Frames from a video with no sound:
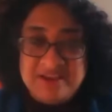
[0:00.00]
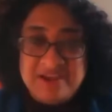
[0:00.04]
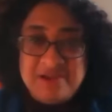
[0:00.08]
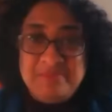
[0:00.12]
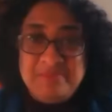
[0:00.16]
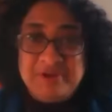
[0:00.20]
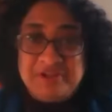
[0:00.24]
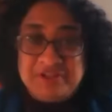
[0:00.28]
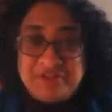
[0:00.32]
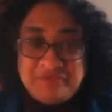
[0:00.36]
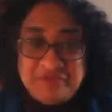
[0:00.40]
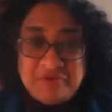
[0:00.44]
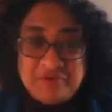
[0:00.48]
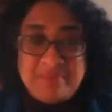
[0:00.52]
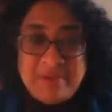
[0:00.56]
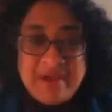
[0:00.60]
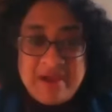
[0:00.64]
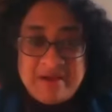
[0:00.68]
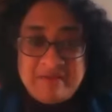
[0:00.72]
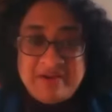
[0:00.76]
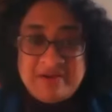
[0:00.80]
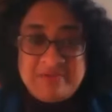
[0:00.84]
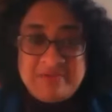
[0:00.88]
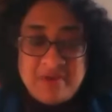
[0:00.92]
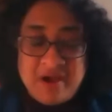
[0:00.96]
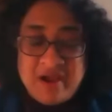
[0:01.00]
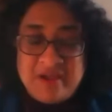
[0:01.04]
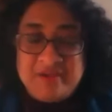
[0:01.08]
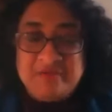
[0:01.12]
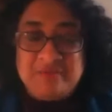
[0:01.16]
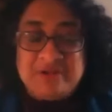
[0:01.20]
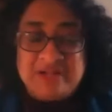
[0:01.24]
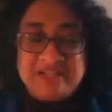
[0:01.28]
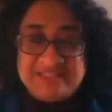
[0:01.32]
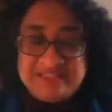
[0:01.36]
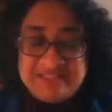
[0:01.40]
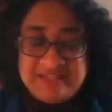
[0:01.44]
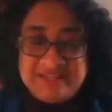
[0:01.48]
Because if you bear in mind
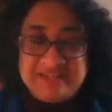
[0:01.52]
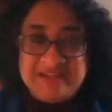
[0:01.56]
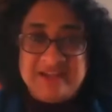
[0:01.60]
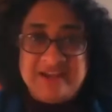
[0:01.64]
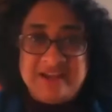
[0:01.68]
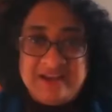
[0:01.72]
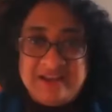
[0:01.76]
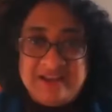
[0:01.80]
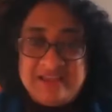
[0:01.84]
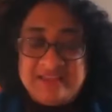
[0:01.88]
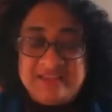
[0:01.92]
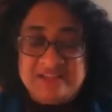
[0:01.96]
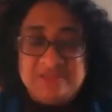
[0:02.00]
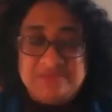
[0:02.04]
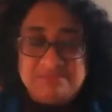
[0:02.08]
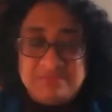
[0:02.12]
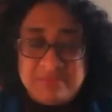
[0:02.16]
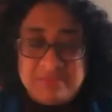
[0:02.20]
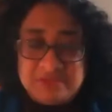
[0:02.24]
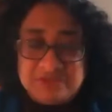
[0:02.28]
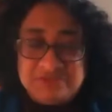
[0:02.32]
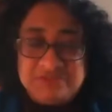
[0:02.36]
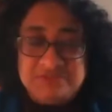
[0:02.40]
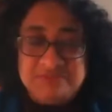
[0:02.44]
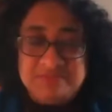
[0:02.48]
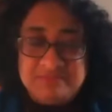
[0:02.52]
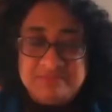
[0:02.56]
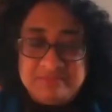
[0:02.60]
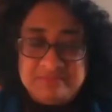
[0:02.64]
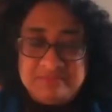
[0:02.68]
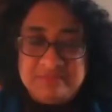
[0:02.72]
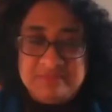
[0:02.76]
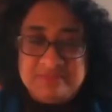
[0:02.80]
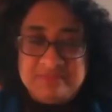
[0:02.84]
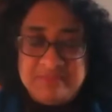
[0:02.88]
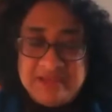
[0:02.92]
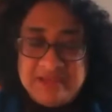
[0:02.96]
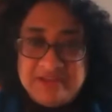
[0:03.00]
what I said earlier, that most
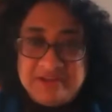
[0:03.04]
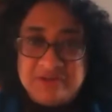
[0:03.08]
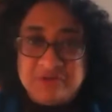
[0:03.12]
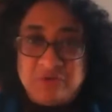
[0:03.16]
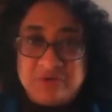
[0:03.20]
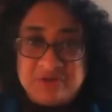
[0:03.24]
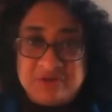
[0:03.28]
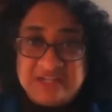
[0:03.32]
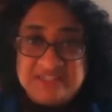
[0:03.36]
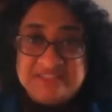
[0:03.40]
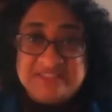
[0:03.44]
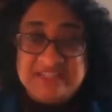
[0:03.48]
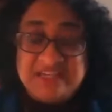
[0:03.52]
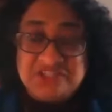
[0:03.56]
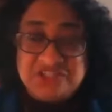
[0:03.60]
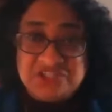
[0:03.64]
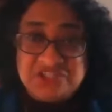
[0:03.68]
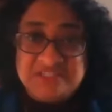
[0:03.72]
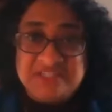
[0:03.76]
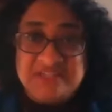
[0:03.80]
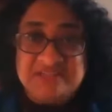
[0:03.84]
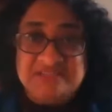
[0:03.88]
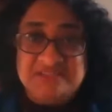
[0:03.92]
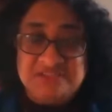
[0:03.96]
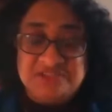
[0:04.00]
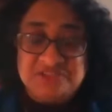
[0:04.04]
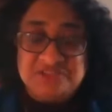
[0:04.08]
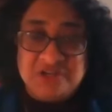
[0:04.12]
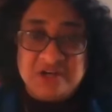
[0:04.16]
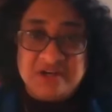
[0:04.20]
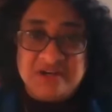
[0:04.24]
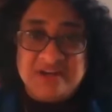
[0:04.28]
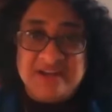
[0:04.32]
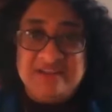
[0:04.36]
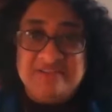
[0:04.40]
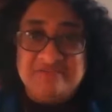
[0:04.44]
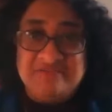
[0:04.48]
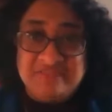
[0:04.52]
media organizations are
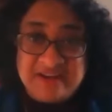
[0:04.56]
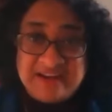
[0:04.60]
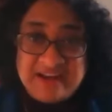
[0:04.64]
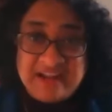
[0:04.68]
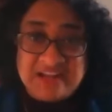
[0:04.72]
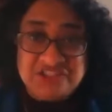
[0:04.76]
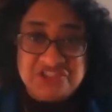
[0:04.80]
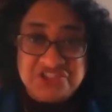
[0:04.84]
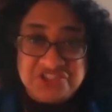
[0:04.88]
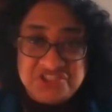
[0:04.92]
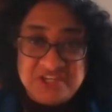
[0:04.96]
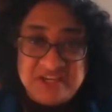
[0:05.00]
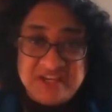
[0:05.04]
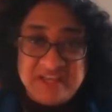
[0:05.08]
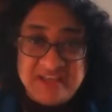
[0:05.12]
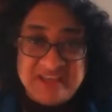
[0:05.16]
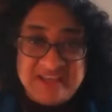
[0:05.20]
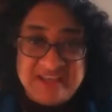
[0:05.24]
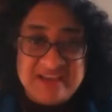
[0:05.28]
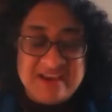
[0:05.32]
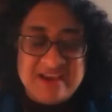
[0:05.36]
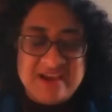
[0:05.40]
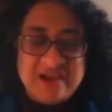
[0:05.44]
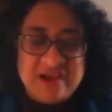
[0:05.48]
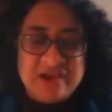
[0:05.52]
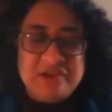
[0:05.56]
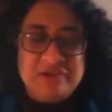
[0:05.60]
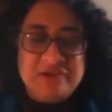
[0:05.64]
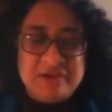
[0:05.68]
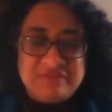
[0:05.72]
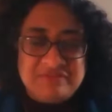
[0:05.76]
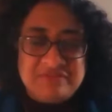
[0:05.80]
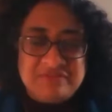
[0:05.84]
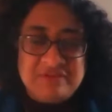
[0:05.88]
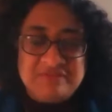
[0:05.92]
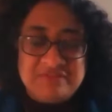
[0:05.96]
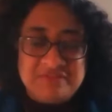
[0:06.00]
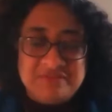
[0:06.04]
struggling financially, you
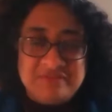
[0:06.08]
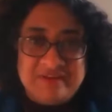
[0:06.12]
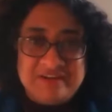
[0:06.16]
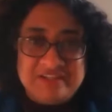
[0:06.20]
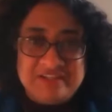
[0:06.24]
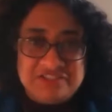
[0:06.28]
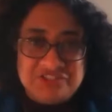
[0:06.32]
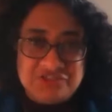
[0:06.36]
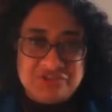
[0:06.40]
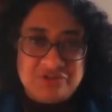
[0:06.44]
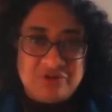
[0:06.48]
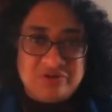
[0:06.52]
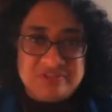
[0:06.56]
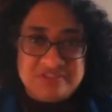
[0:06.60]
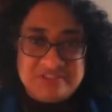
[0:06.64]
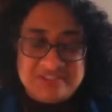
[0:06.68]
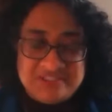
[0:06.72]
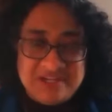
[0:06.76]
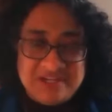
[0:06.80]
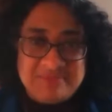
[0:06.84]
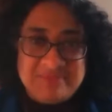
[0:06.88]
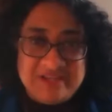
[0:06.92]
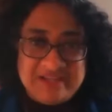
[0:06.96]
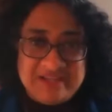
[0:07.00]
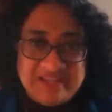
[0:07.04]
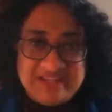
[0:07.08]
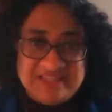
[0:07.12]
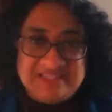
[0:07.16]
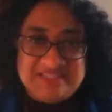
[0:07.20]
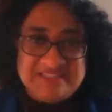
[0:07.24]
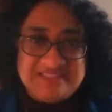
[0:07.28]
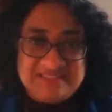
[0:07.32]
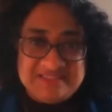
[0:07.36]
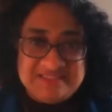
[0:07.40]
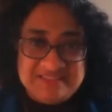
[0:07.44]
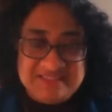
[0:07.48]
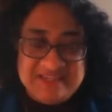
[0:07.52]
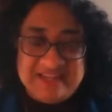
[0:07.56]
have to have a very strong stomach
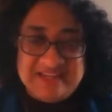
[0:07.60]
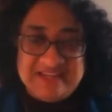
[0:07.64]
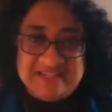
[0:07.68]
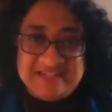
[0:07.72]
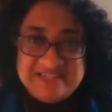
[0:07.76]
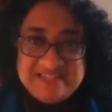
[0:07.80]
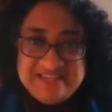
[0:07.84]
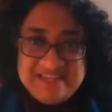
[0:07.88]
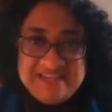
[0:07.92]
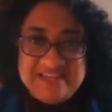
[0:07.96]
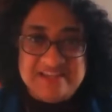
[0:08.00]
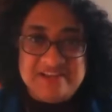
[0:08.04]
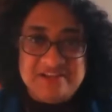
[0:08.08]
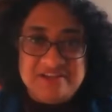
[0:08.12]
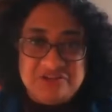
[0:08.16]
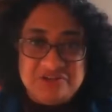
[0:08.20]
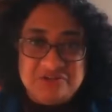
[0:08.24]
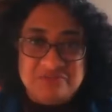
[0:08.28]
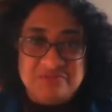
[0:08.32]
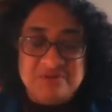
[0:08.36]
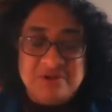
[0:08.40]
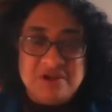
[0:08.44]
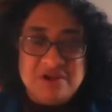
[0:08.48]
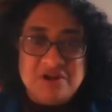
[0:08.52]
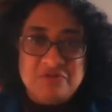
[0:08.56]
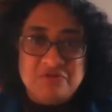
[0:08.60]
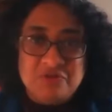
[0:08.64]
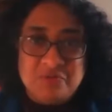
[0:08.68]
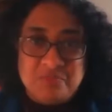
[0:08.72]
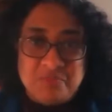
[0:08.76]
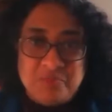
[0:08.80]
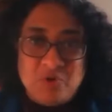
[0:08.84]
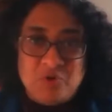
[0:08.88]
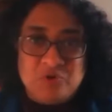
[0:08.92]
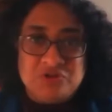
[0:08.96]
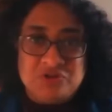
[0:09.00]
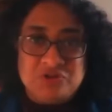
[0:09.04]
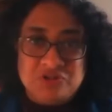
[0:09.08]
indeed to
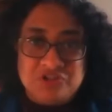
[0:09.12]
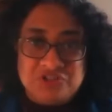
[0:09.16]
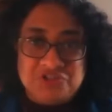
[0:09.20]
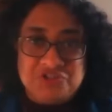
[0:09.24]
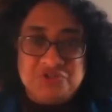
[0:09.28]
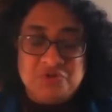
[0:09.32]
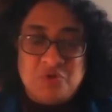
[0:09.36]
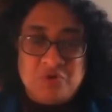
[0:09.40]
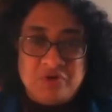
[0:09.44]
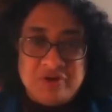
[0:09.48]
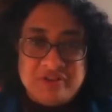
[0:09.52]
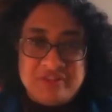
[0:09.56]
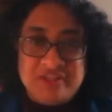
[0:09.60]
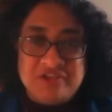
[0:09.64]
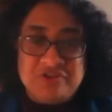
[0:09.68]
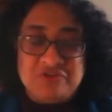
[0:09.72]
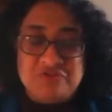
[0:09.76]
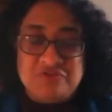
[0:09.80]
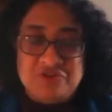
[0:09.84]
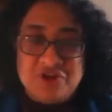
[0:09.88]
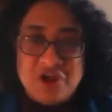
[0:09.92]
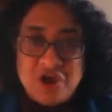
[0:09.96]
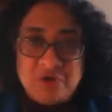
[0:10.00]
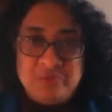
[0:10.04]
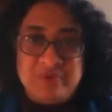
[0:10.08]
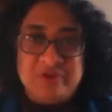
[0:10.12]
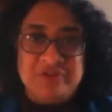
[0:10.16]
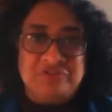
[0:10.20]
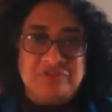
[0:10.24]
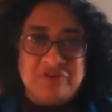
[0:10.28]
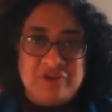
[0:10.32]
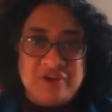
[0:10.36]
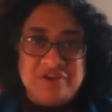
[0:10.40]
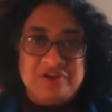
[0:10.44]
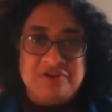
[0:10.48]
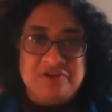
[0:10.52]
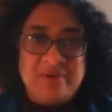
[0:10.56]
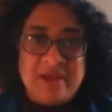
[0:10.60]
report on a story that you know is
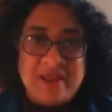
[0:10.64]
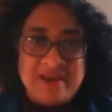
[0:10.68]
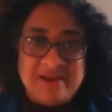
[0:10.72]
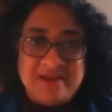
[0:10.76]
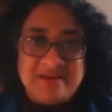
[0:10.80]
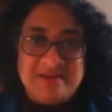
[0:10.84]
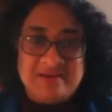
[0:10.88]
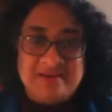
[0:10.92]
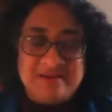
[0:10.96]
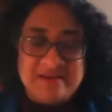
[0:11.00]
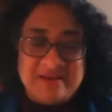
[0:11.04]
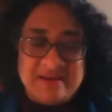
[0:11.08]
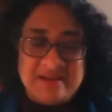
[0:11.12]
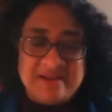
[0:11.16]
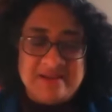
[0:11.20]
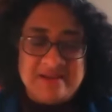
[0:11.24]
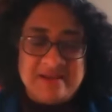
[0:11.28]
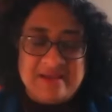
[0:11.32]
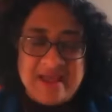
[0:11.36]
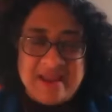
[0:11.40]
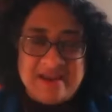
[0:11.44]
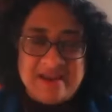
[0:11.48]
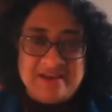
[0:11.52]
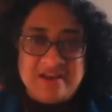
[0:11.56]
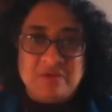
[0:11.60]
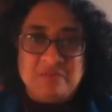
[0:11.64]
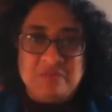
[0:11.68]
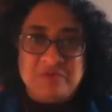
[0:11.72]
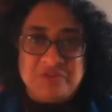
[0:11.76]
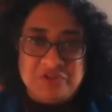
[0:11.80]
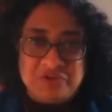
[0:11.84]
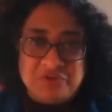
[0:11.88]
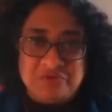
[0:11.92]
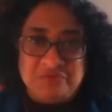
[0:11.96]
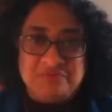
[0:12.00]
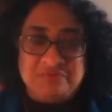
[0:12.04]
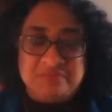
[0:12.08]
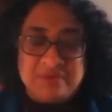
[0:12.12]
going to end up with
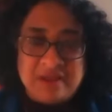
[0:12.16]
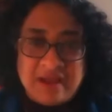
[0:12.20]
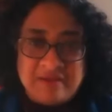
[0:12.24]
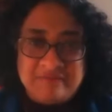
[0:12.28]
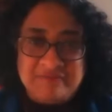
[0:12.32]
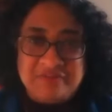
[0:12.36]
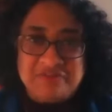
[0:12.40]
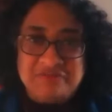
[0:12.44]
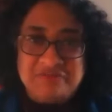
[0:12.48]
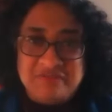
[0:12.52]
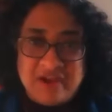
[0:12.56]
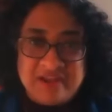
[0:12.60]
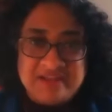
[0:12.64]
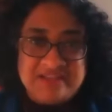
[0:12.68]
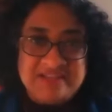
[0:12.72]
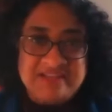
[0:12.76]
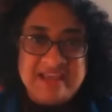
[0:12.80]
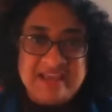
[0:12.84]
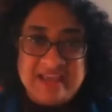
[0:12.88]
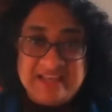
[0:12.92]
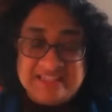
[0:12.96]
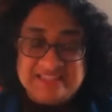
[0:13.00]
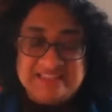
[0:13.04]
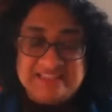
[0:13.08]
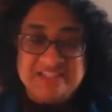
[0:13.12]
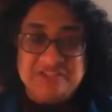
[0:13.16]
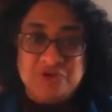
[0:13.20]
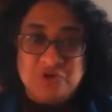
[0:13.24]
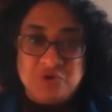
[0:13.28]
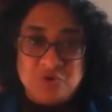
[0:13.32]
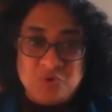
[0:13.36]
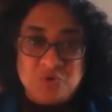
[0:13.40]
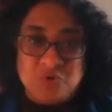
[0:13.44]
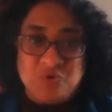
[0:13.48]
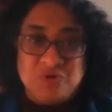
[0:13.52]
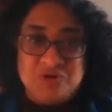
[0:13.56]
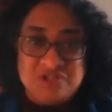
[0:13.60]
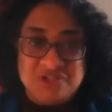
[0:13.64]
you having to fight a case in
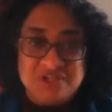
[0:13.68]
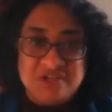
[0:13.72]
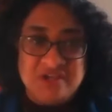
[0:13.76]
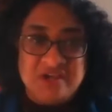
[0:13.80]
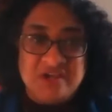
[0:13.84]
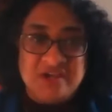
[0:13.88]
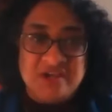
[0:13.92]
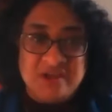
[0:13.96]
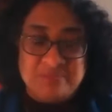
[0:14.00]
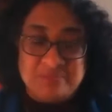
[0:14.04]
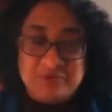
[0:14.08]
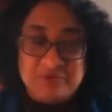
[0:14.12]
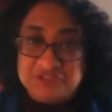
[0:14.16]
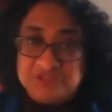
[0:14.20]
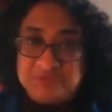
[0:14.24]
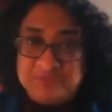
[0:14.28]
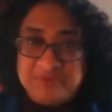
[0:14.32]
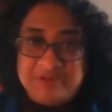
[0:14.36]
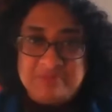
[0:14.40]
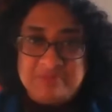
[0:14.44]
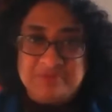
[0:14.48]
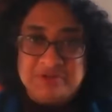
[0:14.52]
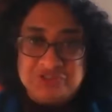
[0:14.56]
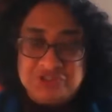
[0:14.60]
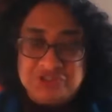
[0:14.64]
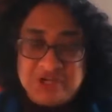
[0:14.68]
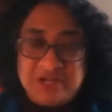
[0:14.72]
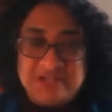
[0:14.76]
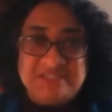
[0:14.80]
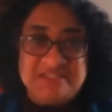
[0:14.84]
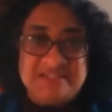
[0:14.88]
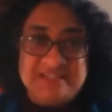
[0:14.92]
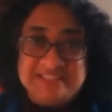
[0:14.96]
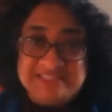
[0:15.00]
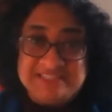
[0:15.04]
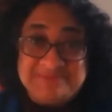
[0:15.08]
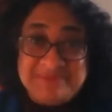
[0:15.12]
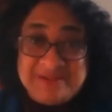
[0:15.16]
court, possibly a
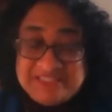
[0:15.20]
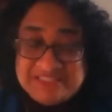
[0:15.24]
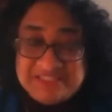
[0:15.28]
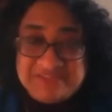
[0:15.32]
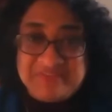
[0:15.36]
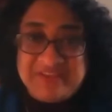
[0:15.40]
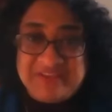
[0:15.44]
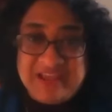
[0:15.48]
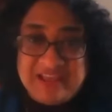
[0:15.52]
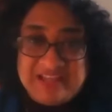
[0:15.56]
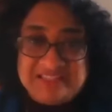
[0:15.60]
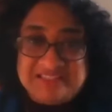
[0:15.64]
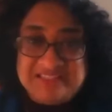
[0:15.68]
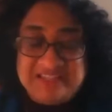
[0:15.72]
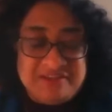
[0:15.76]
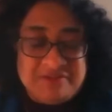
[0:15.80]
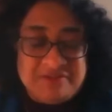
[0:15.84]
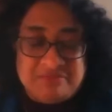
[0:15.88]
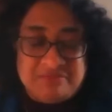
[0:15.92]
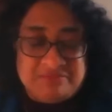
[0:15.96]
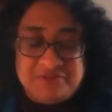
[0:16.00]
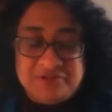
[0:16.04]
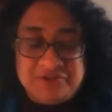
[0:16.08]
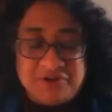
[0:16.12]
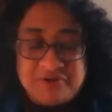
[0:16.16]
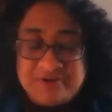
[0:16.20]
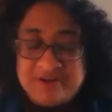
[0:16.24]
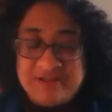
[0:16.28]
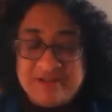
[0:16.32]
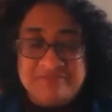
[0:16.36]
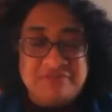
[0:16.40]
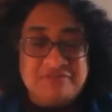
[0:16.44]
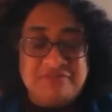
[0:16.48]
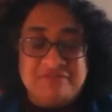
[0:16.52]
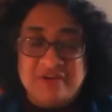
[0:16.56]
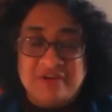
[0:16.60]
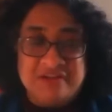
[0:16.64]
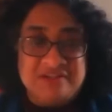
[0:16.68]
protracted, expensive case that you don't have
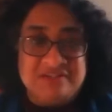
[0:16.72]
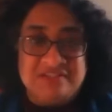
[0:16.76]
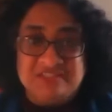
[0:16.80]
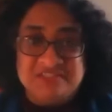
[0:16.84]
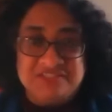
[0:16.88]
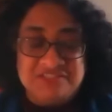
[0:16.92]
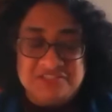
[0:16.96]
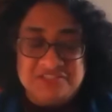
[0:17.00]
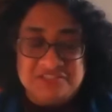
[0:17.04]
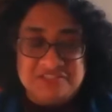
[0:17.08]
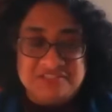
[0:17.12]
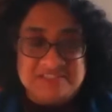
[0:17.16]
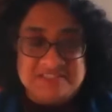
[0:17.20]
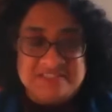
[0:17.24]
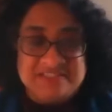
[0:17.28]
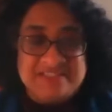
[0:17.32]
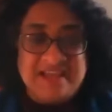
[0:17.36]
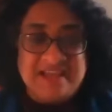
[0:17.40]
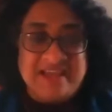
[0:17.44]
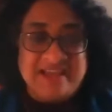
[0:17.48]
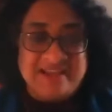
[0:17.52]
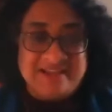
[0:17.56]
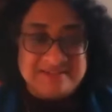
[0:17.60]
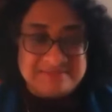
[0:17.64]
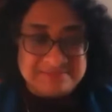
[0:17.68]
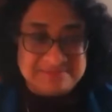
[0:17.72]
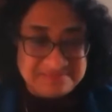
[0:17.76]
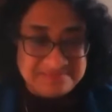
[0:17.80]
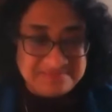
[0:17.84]
the funds to sustain.